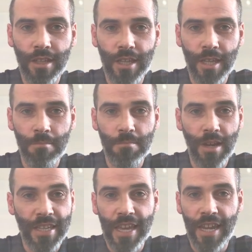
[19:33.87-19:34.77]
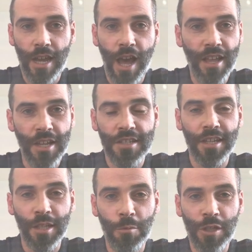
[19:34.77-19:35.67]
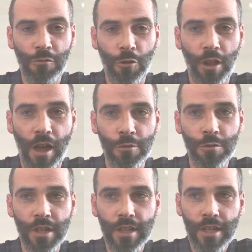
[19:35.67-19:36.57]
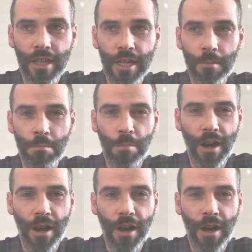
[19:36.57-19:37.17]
again, I certainly wouldn't rule it out.